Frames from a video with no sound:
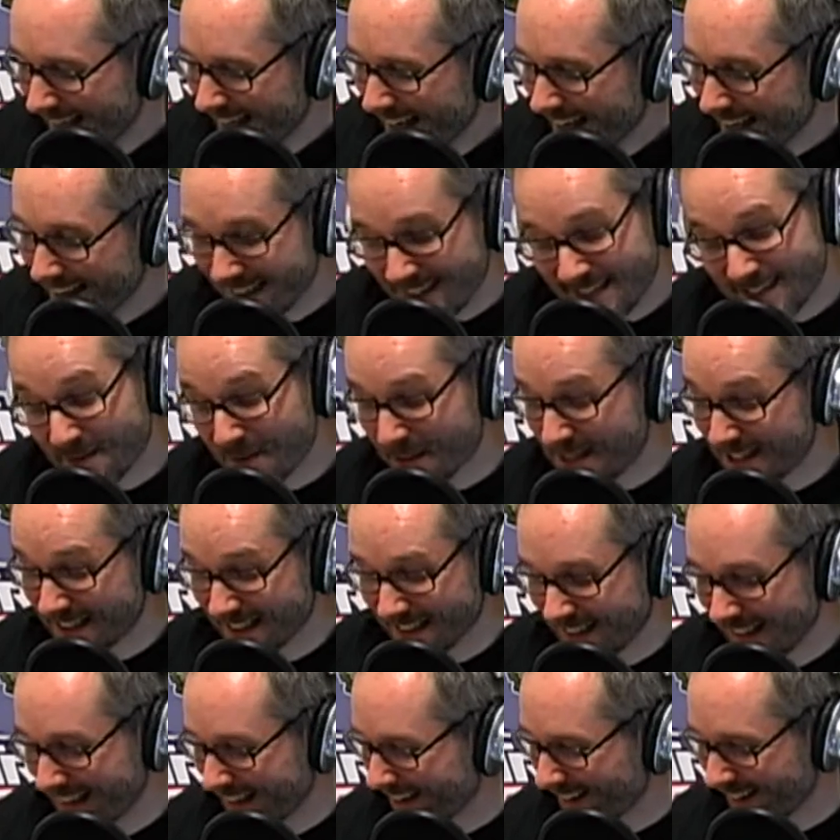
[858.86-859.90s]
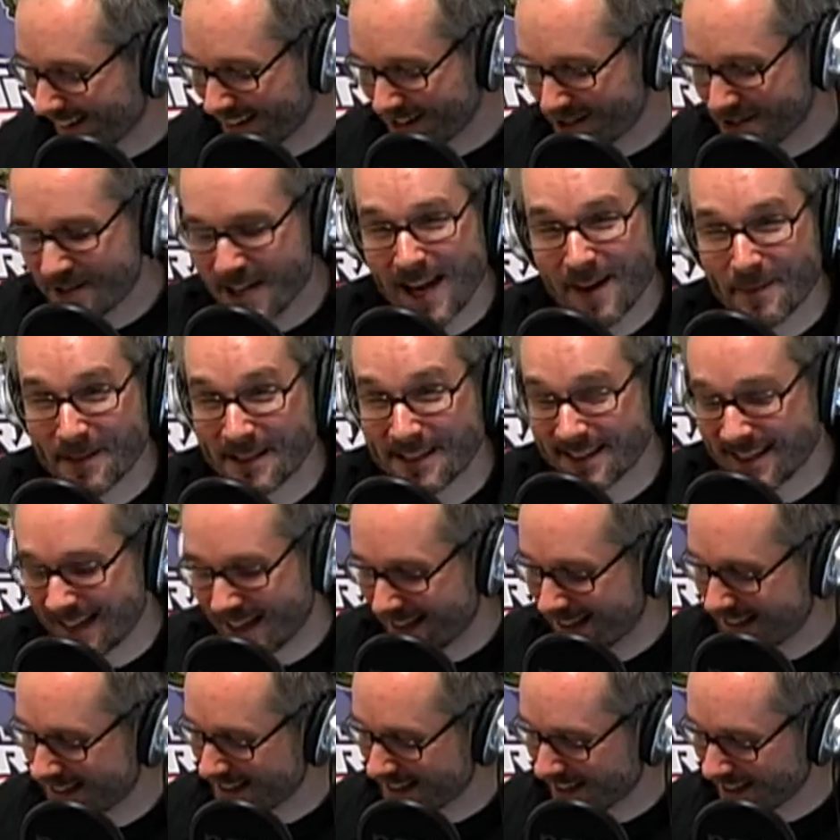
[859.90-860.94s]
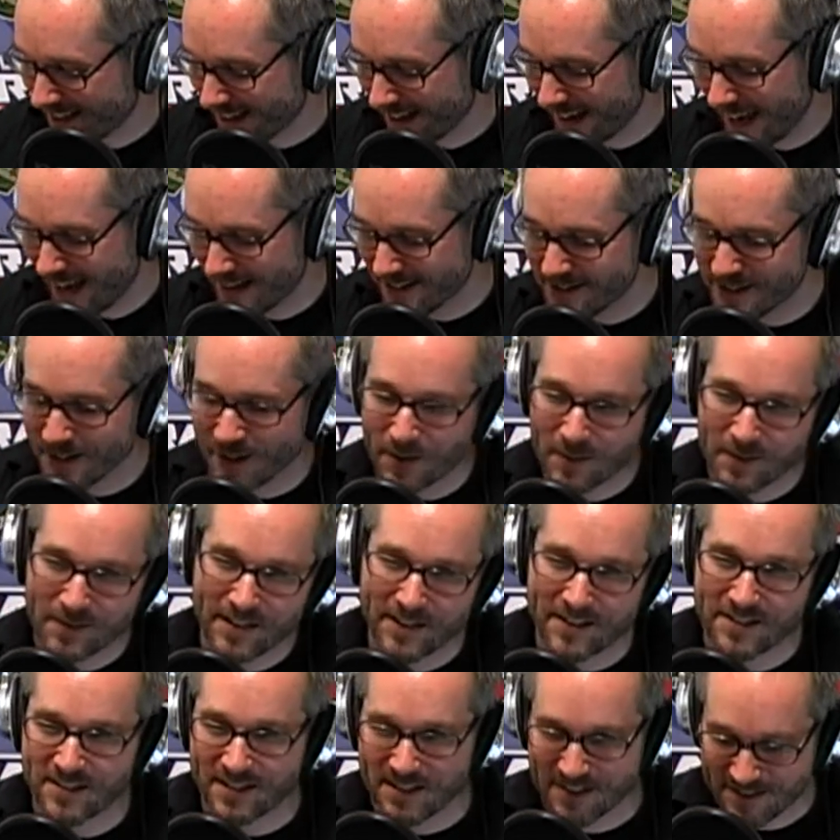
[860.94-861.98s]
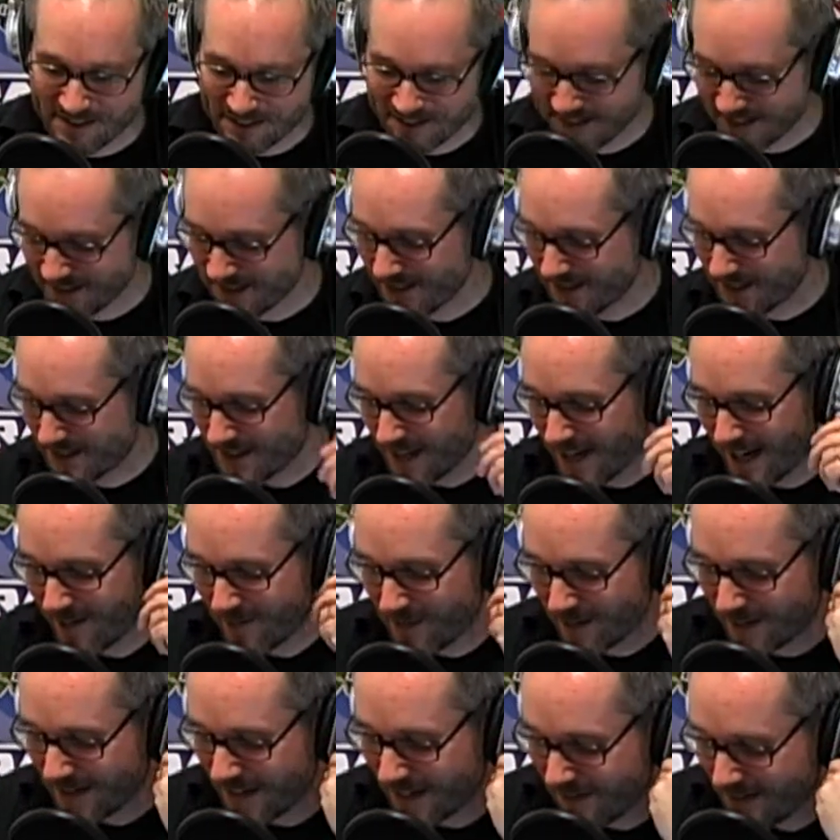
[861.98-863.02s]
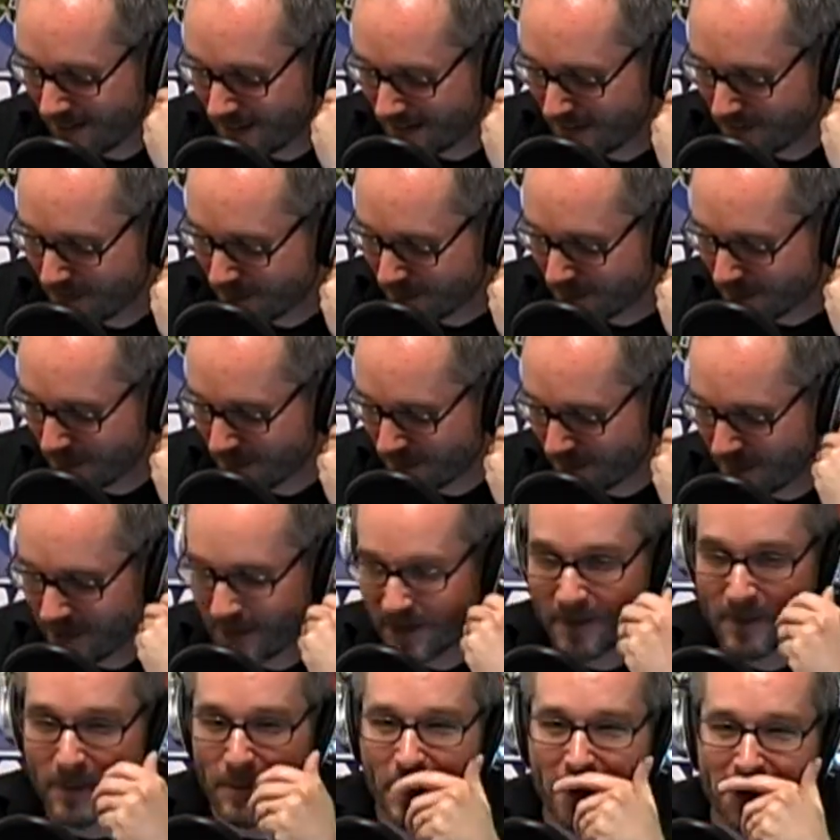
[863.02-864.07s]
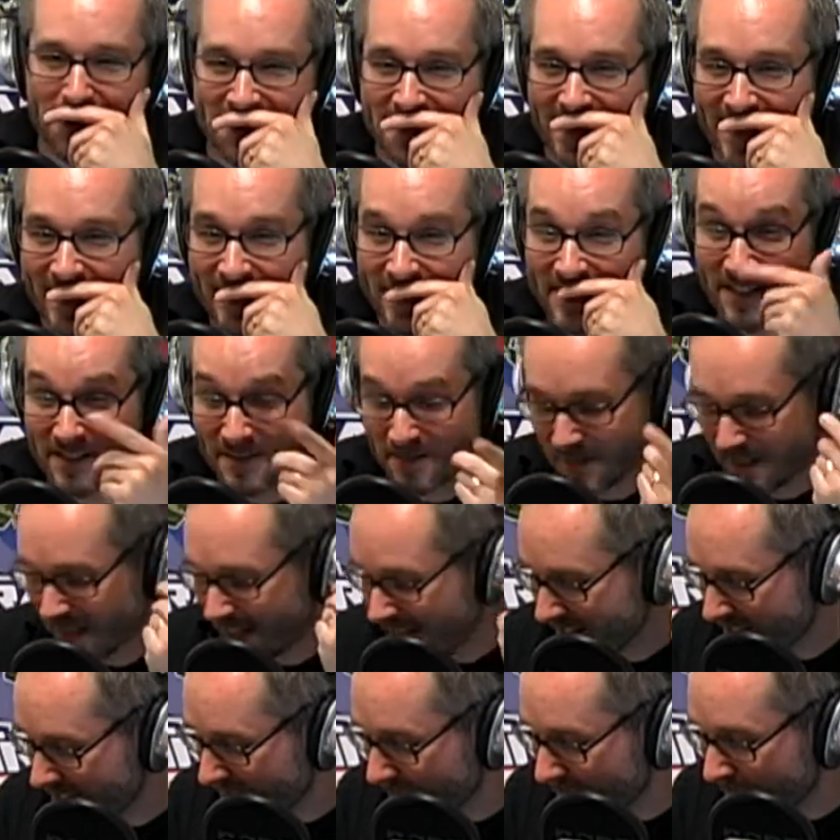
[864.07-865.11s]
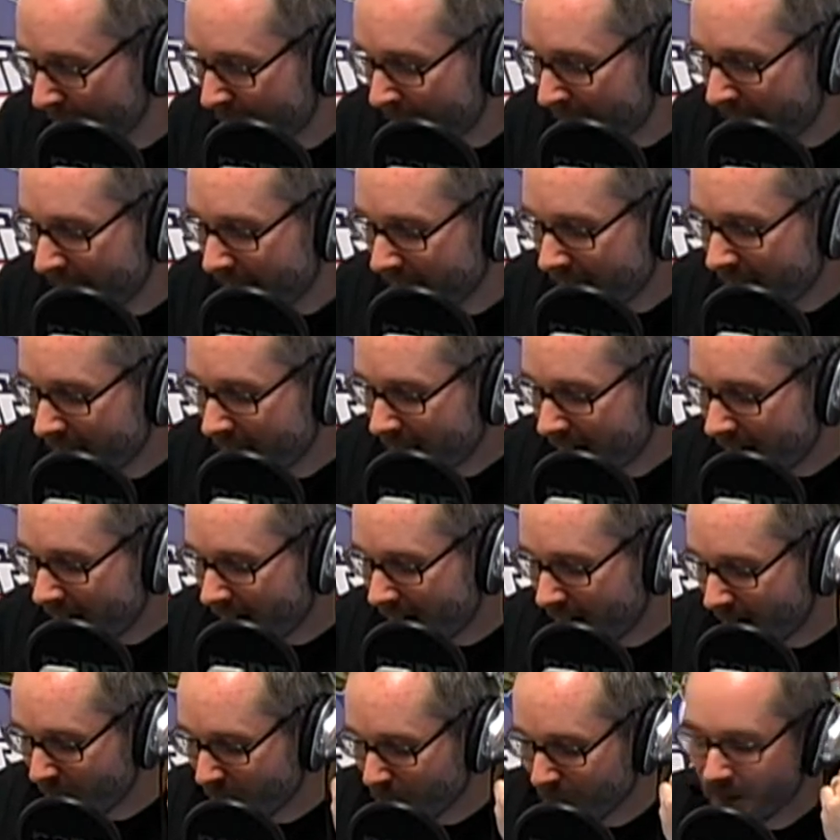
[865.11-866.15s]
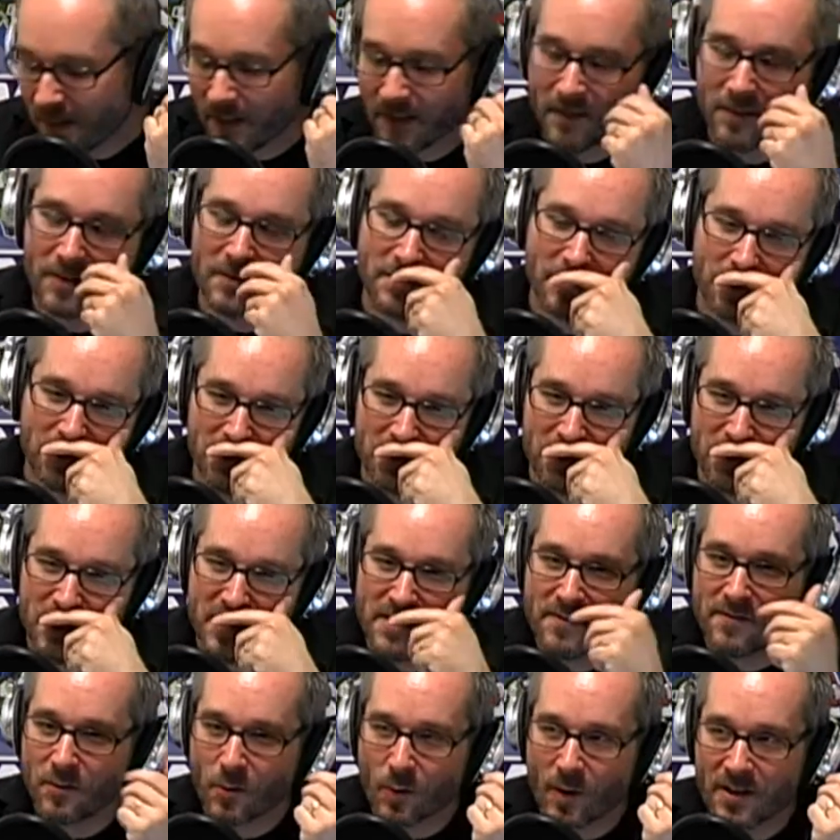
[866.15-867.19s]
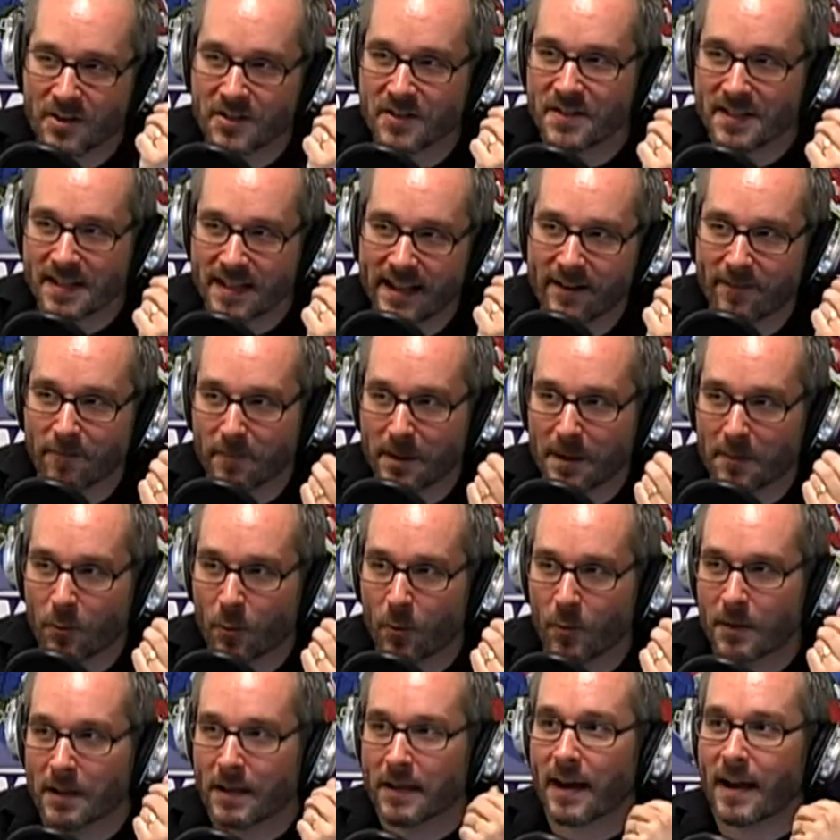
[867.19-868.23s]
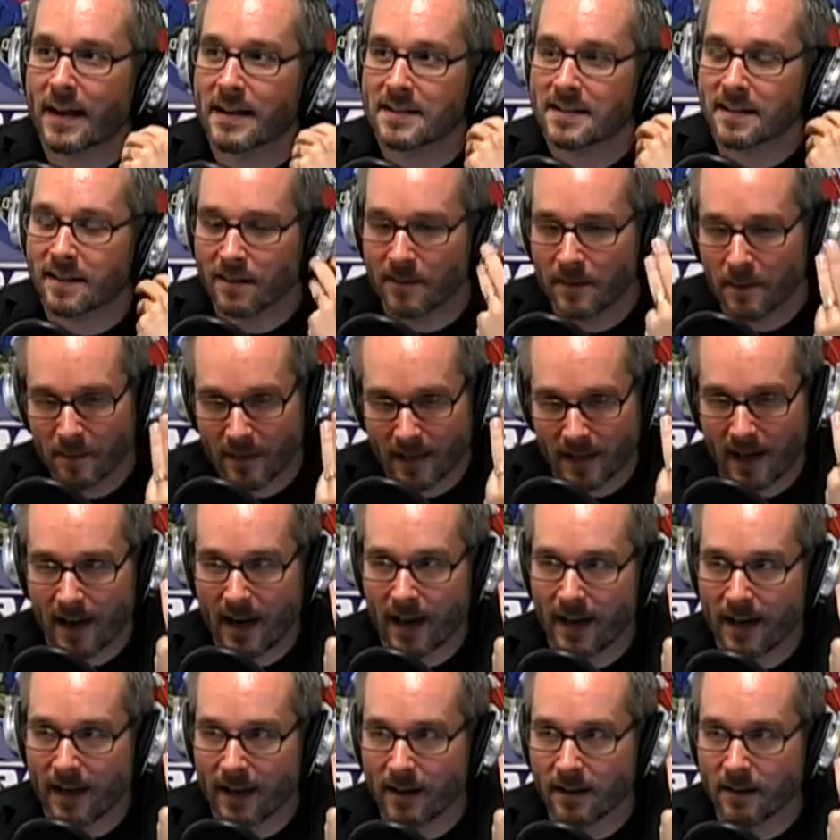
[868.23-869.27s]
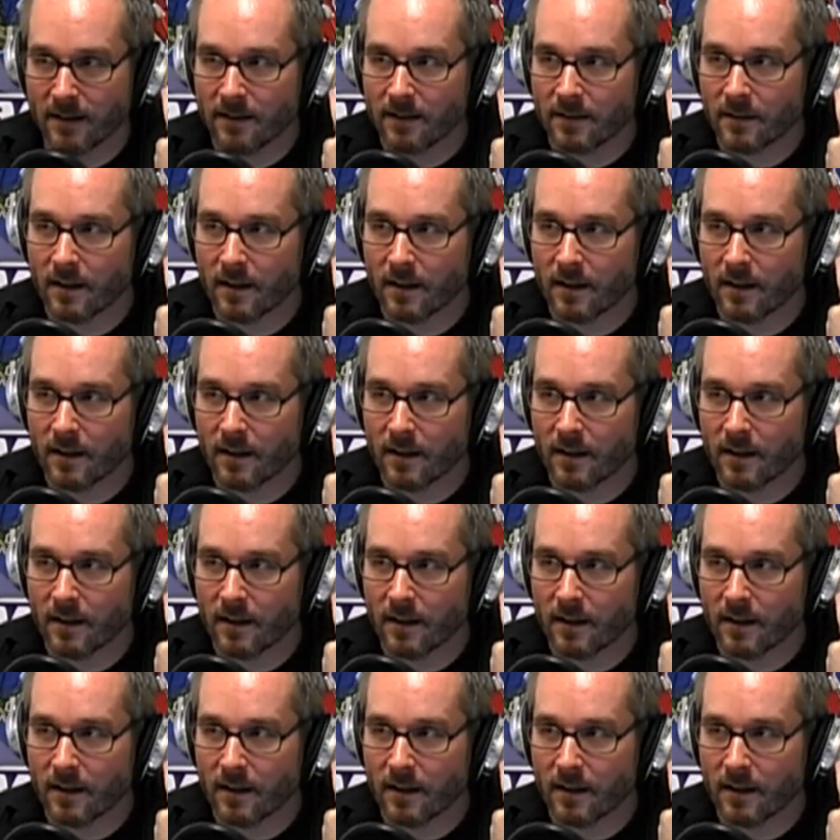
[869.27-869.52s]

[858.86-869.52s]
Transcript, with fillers: And this is what's going to lead into the larger topic today, because like, okay, so here's the topic that I wanted to broach with you as a guy who does what I do. One of the chief questions I get from people when I tell them that I